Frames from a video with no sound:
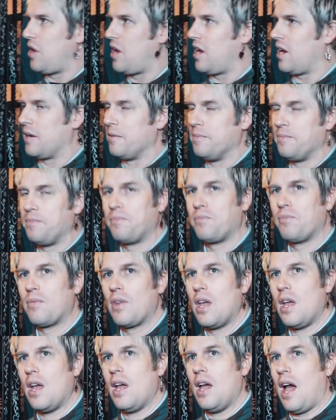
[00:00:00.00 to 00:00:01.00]
thing.
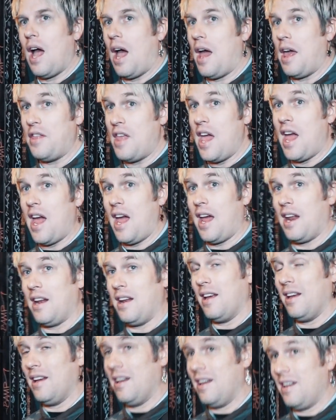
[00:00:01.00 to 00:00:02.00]
And
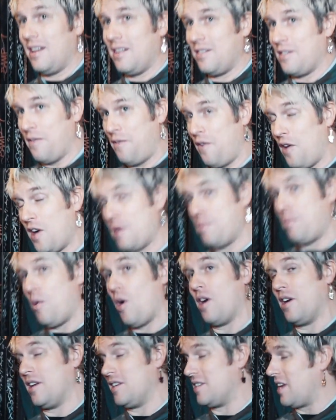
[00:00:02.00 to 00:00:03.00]
then the funny
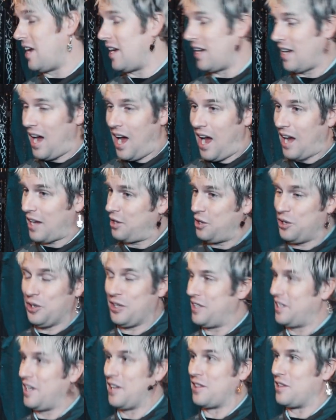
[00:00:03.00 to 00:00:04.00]
part is like, I
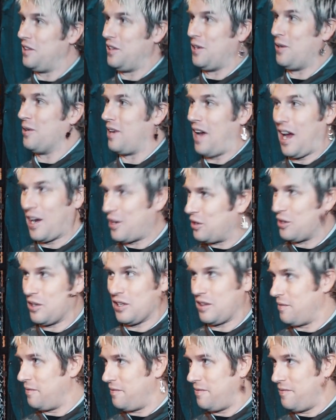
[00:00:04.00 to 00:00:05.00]
couldn't get the lyrics, I couldn't
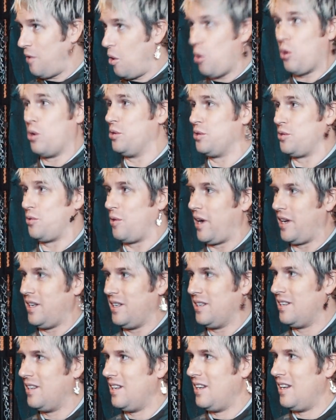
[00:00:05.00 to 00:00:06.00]
get the vocals right.
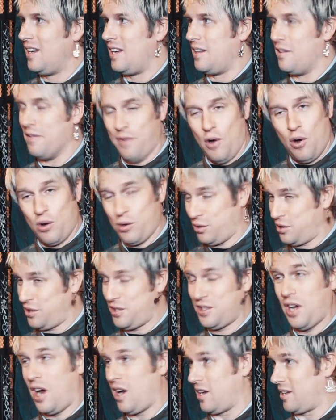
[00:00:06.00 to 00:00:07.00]
The vocals
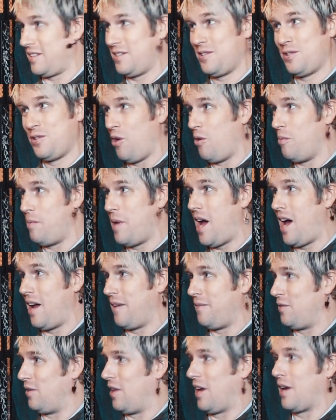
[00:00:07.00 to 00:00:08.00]
sucked so
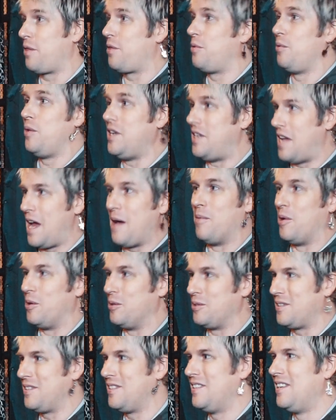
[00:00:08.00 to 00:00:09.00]
bad for like 3
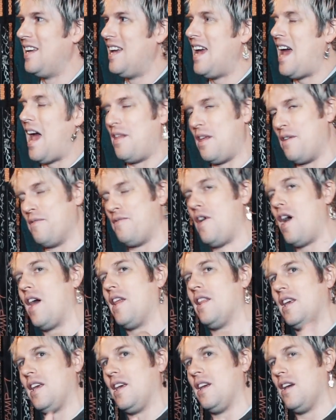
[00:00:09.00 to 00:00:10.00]
demos. And then
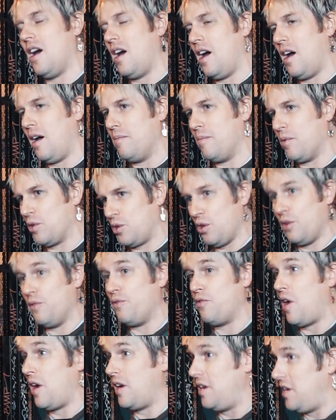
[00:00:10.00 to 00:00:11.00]
finally, a good
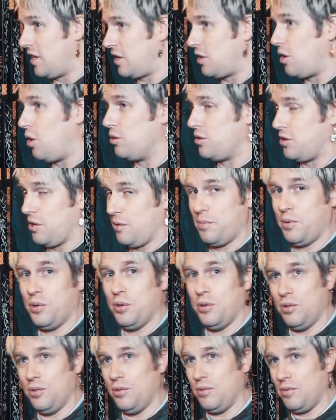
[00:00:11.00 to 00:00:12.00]
friend Nick Kozuk,
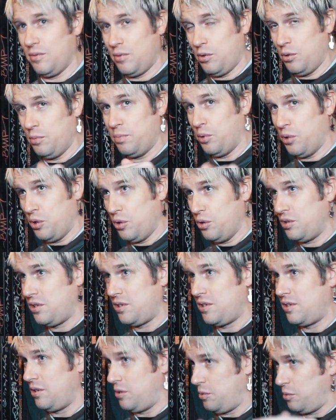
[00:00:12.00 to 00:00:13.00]
who
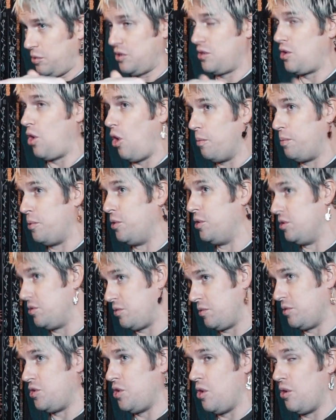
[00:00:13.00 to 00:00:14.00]
was
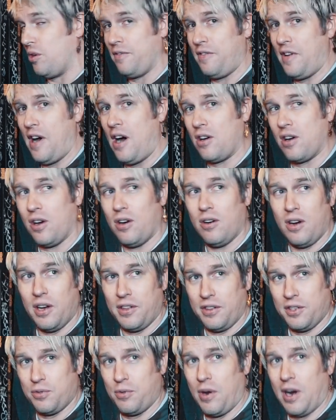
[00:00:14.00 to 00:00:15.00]
co-produced with Jonah Falco
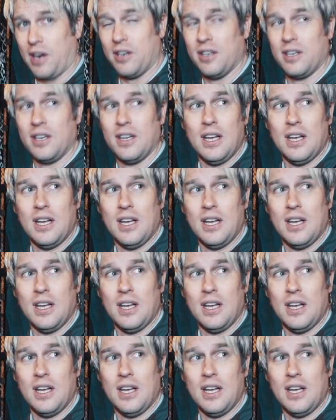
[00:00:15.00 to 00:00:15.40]
on this record,